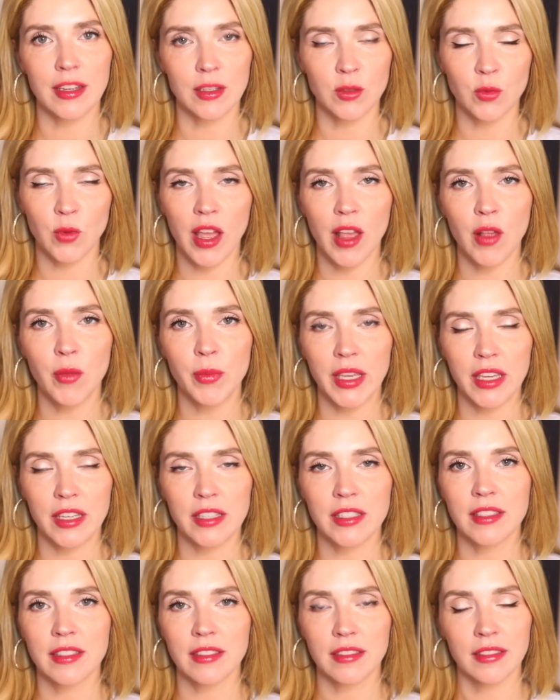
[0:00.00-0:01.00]
as well
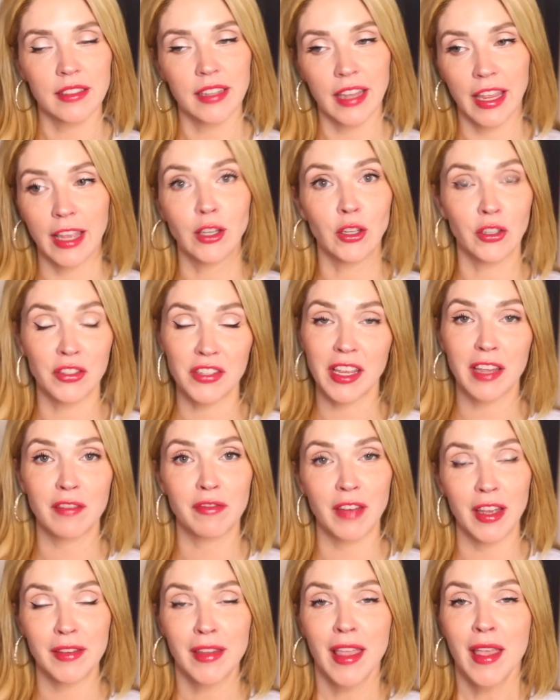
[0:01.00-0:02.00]
because it looks like
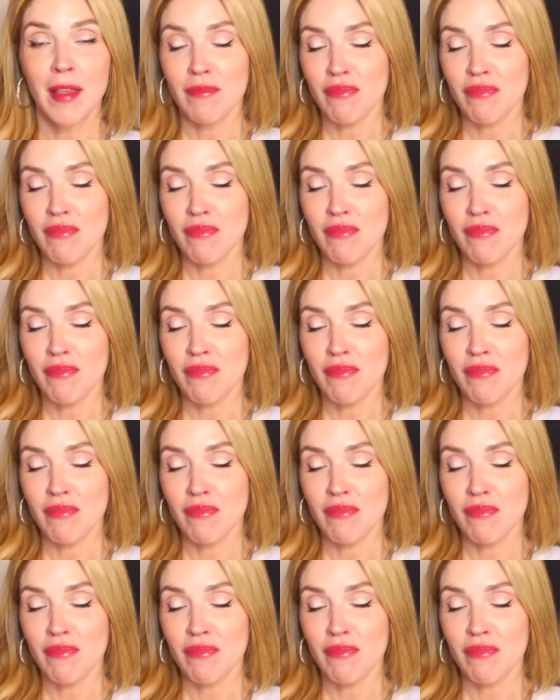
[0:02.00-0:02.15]
fun.